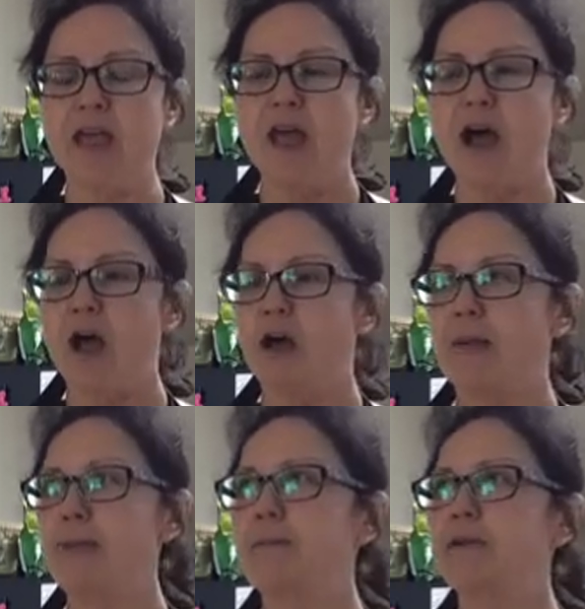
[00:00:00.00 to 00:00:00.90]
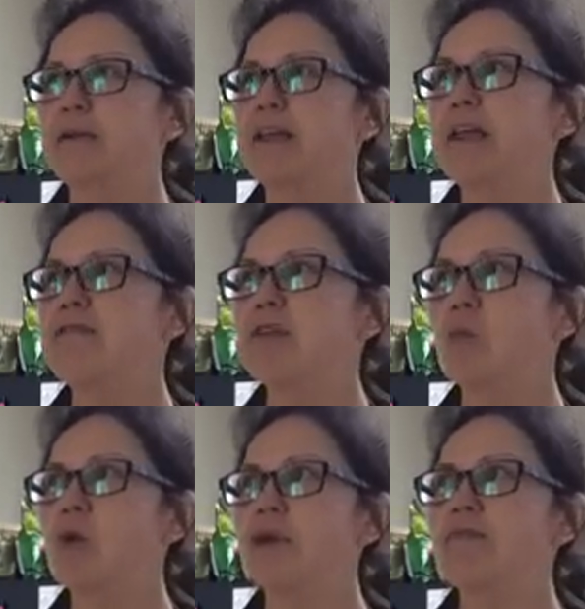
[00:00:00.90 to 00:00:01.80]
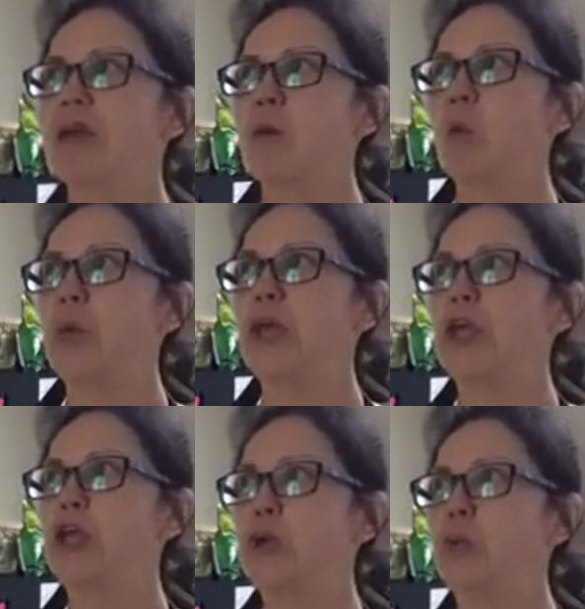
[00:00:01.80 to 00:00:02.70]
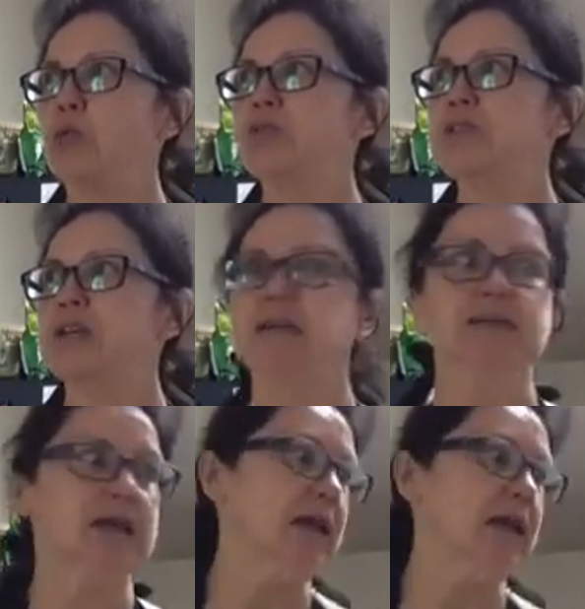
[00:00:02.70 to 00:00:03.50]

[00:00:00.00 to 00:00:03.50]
I believe the one that we use is, hang on,